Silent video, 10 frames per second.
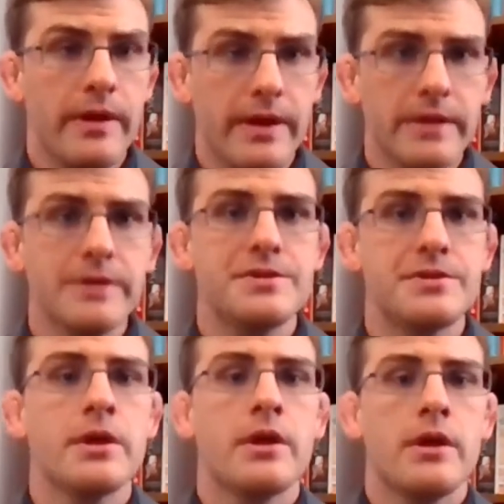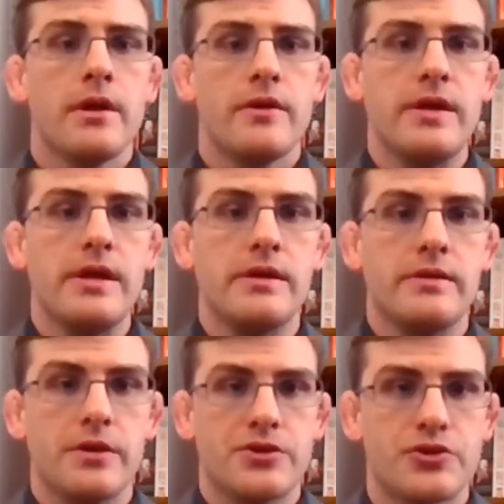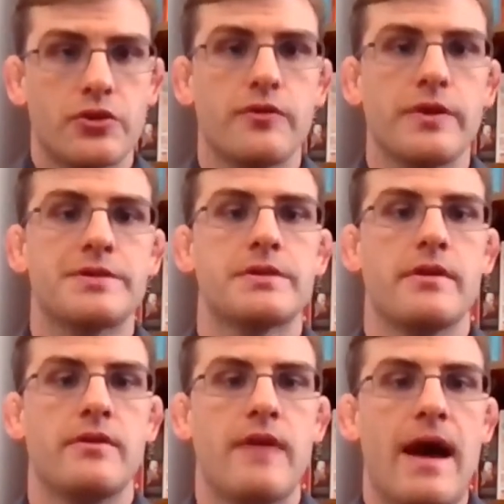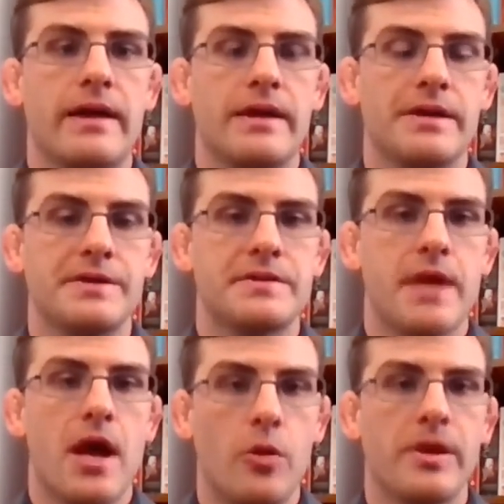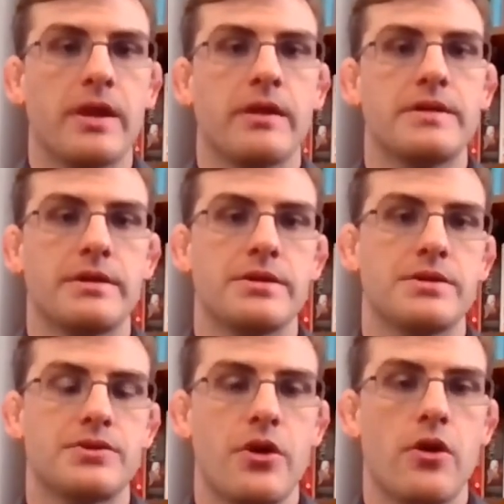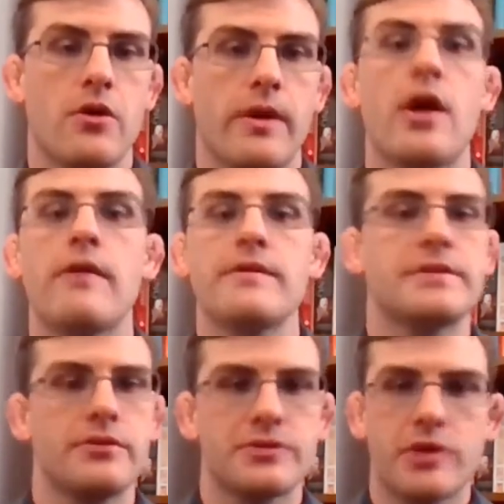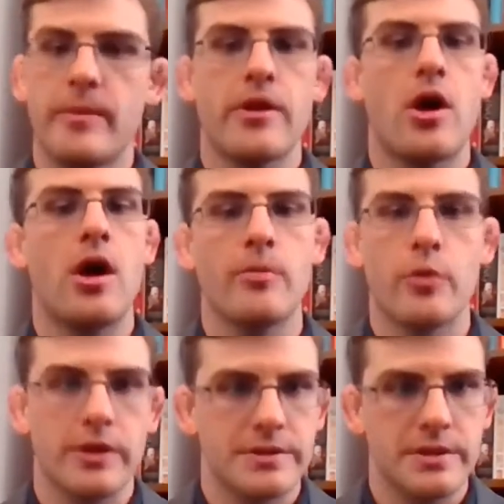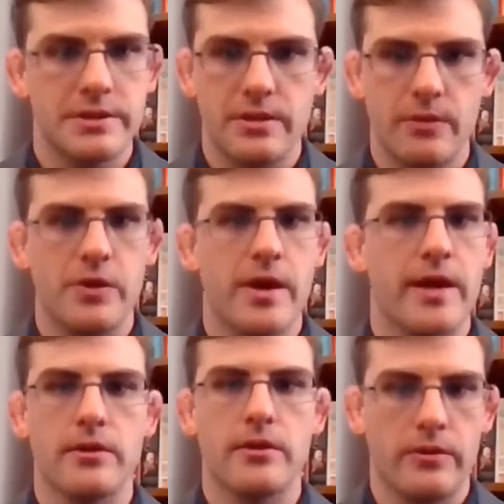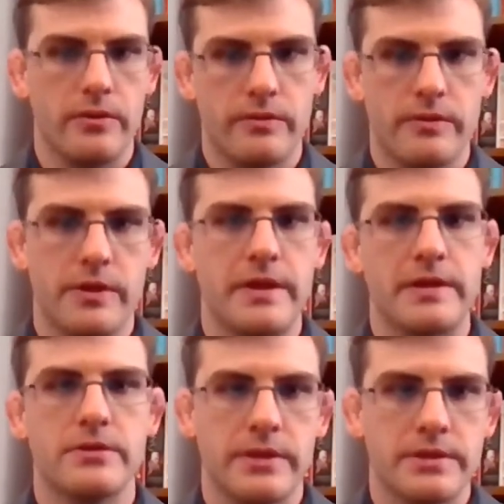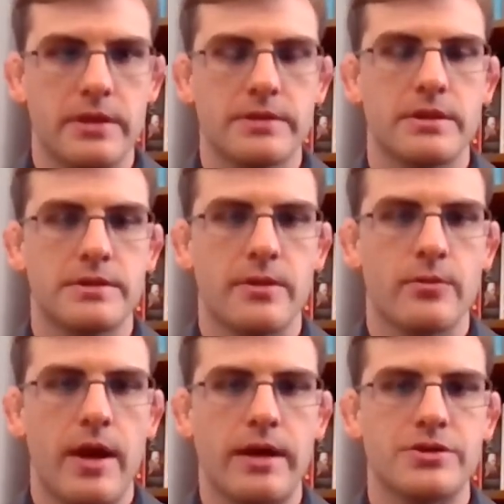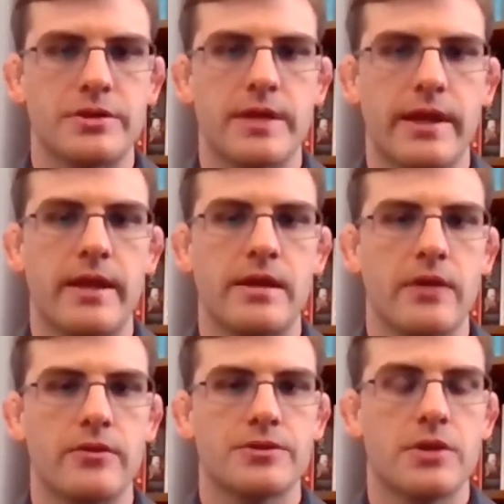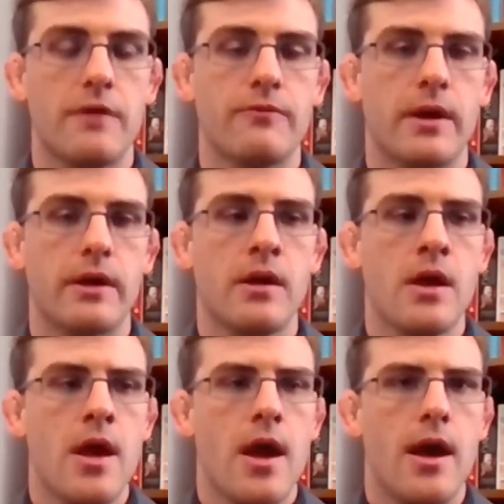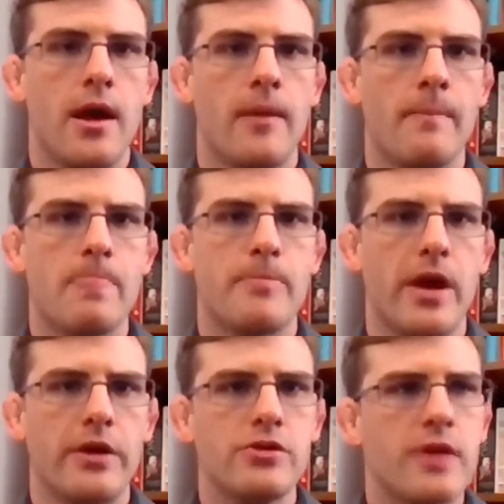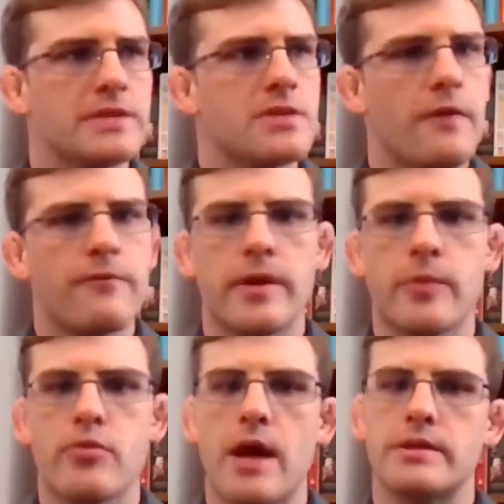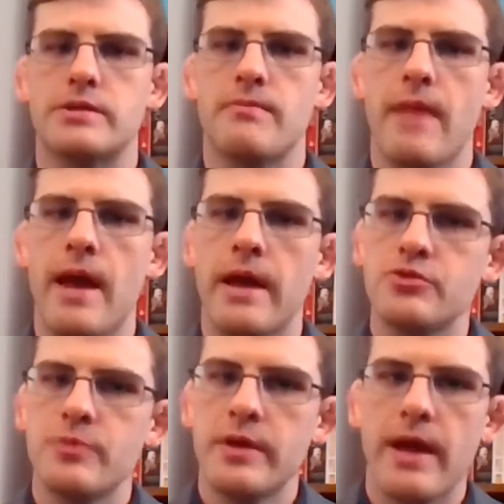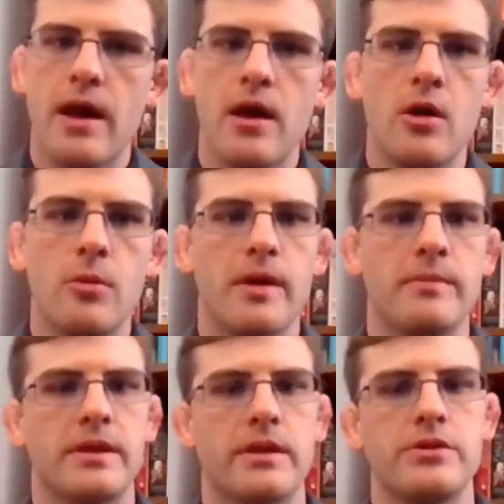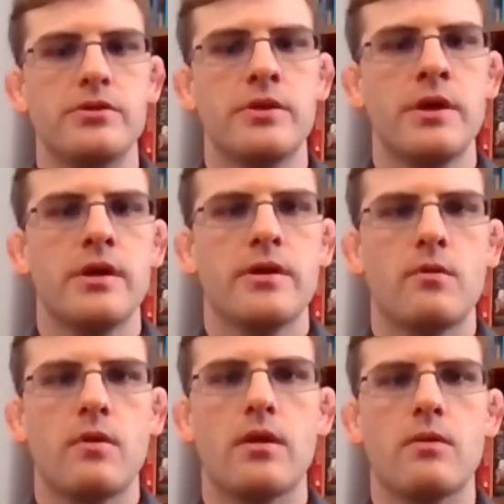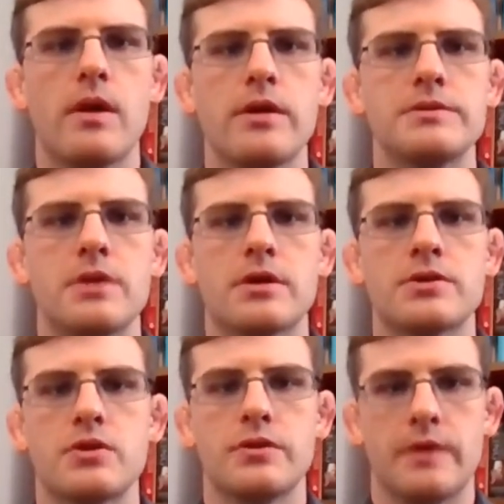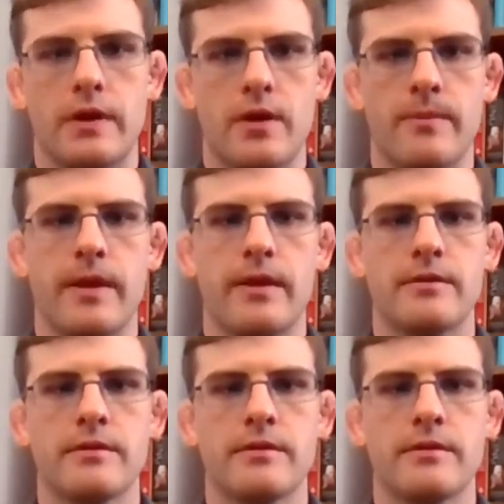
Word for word: is the the service that is helping dentists know and obviously there's going to be an onboarding system you got to learn the dental intel system right just like any other software um, but are you guys offering practice management help? I mean, are you, wh- where does the consulting come in?